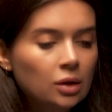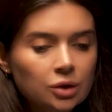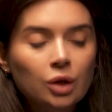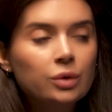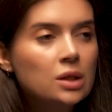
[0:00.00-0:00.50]

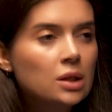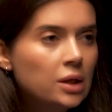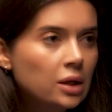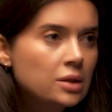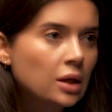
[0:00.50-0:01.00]
go into the
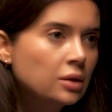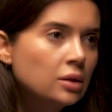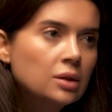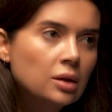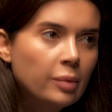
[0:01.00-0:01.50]
tech sector,
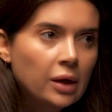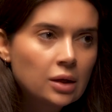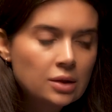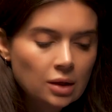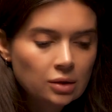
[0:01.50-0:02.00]
into the
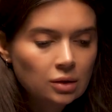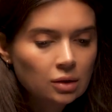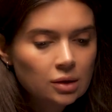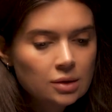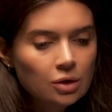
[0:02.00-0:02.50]
banking
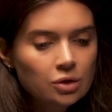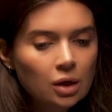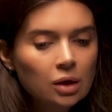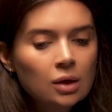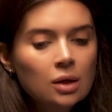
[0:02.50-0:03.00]
sector, et
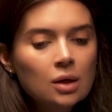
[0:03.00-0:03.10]
cetera.